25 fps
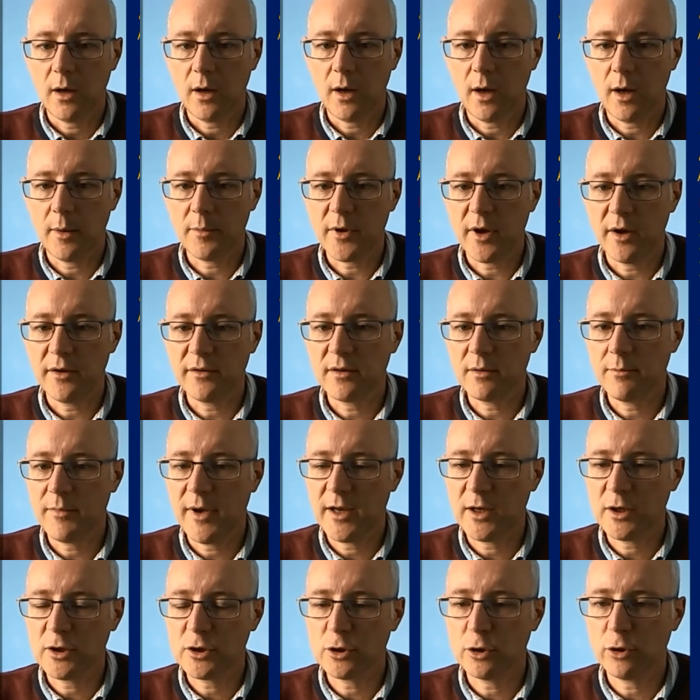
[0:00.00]
I'm going to
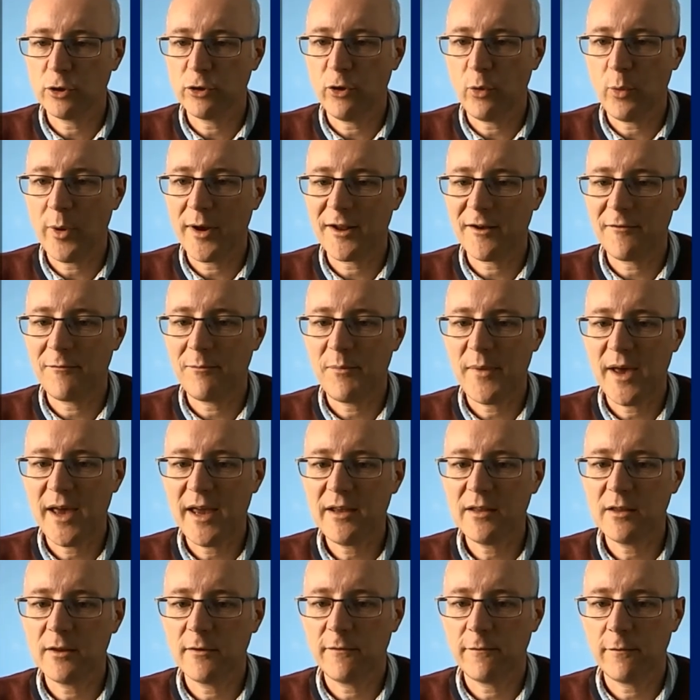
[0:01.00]
make sure that when I've
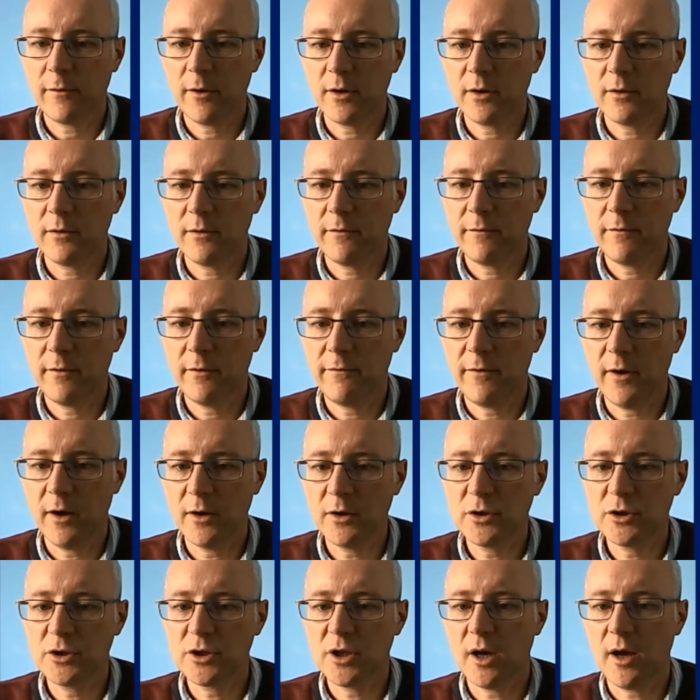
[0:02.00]
made the
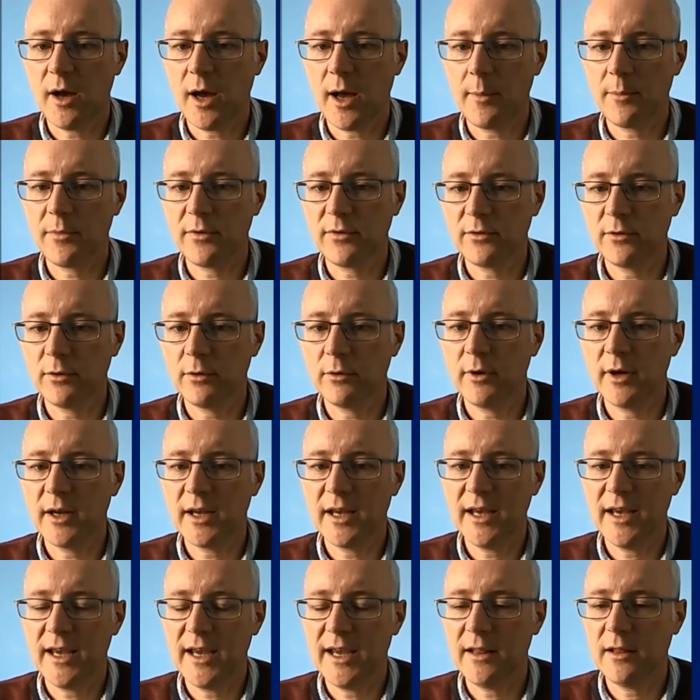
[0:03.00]
fudge, I'm storing
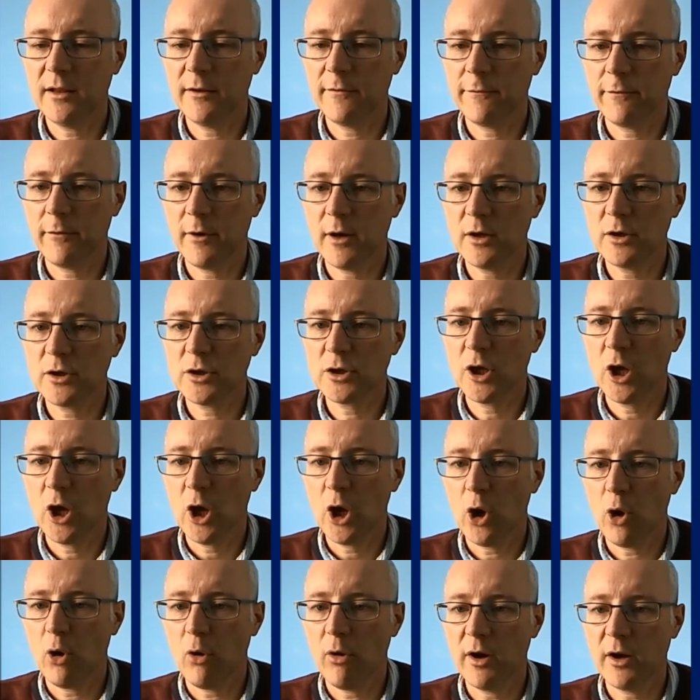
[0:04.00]
it in the fridge
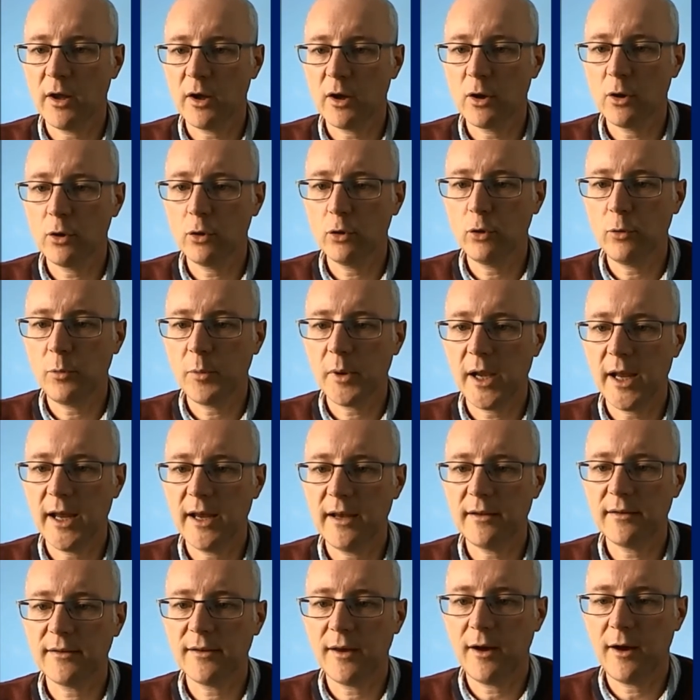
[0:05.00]
or in a cool
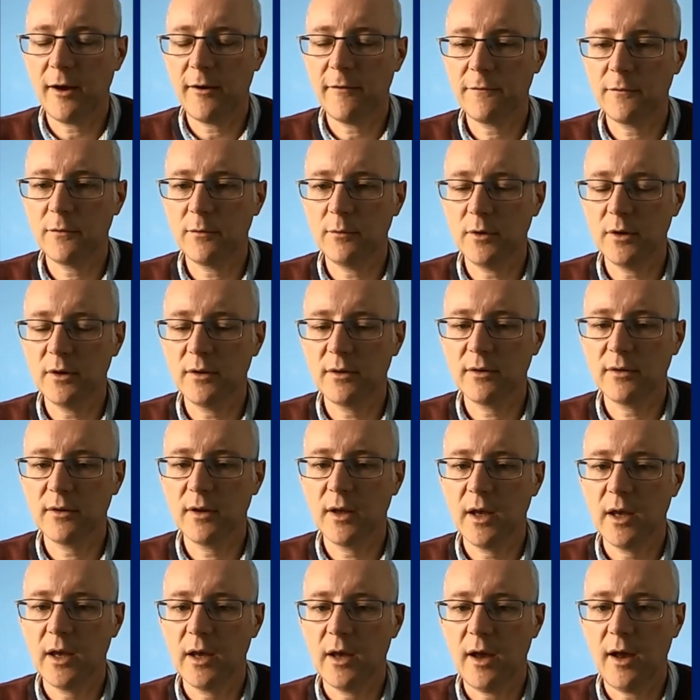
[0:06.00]
place afterwards
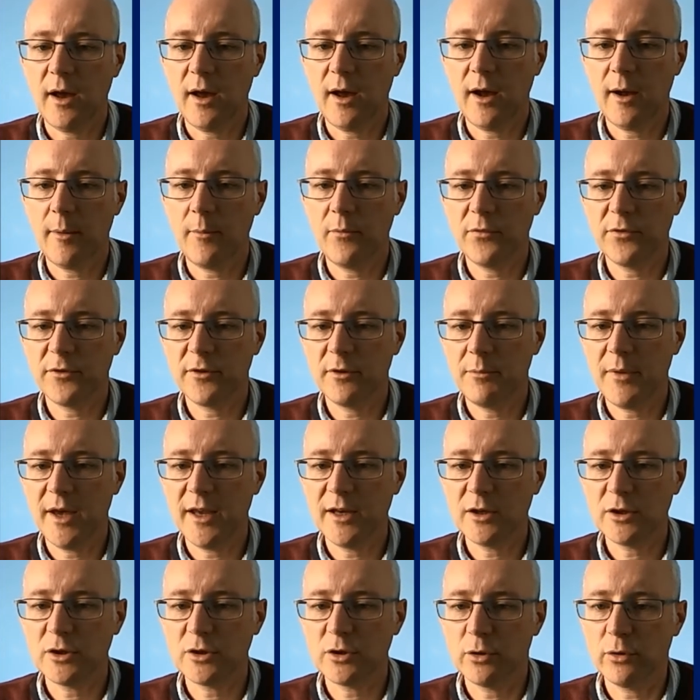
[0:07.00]
to
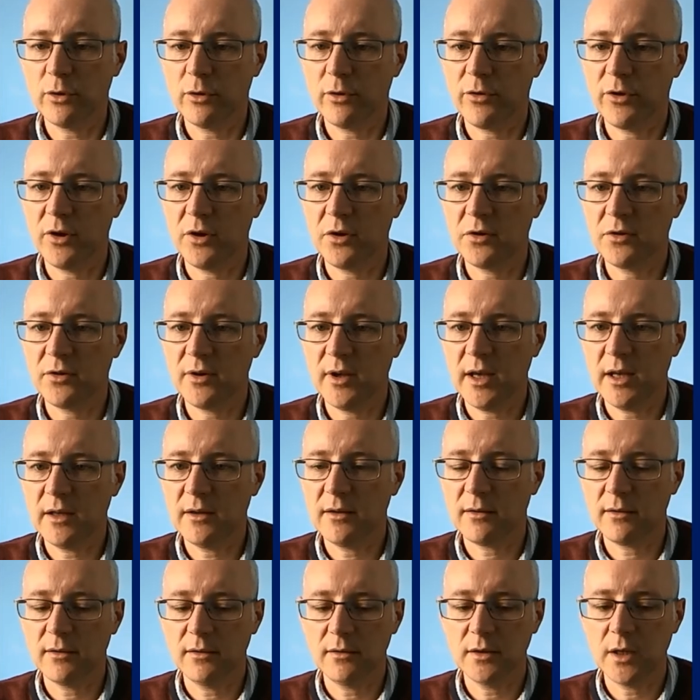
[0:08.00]
make sure that it
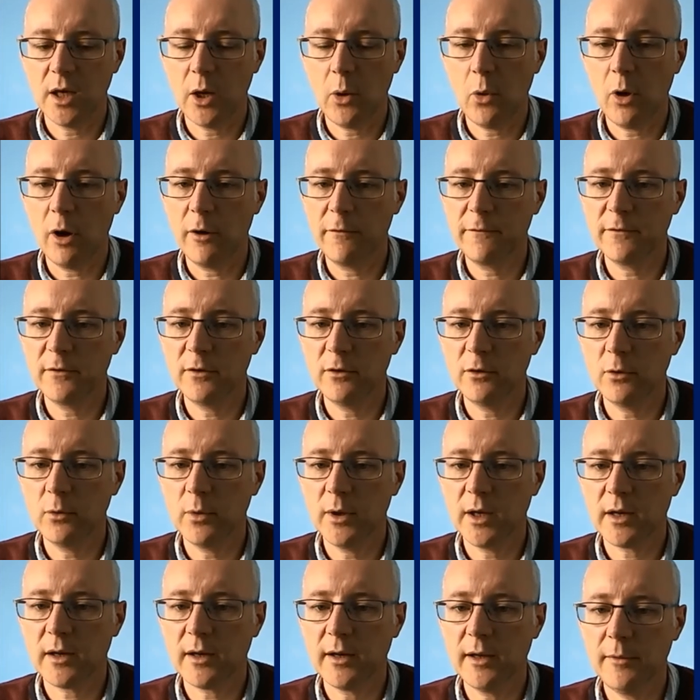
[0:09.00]
doesn't go off too
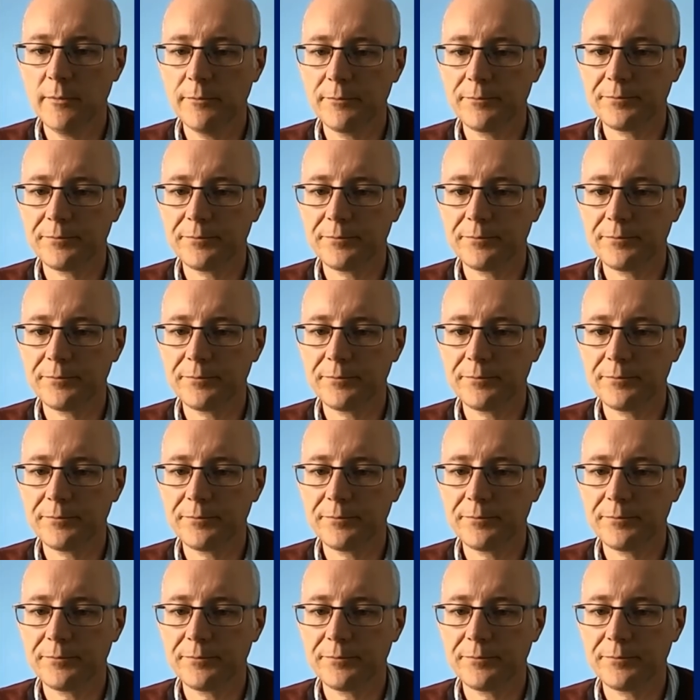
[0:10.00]
quickly.